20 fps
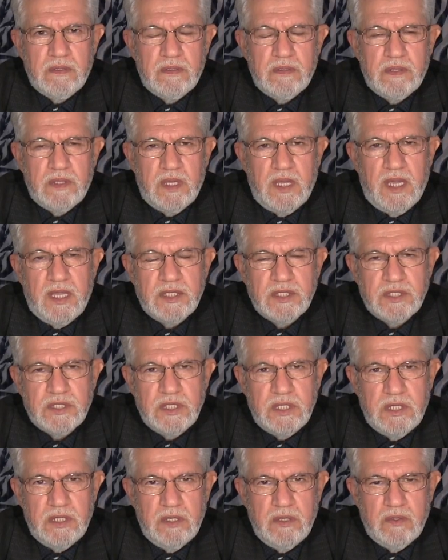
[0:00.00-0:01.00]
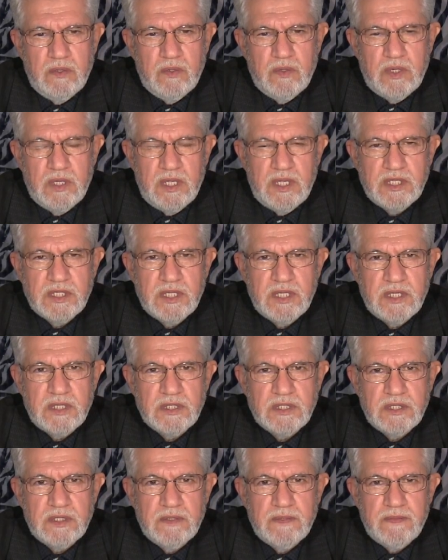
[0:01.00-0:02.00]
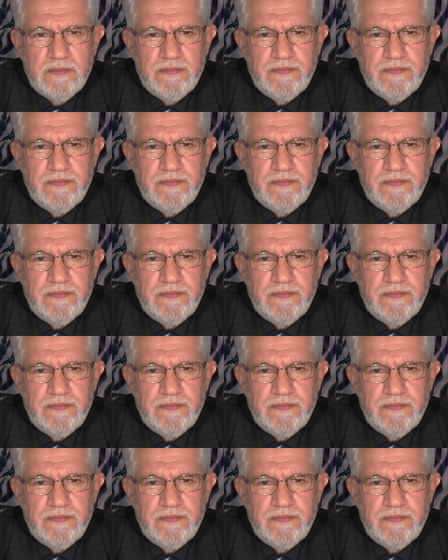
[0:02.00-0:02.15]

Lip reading: The unseen creations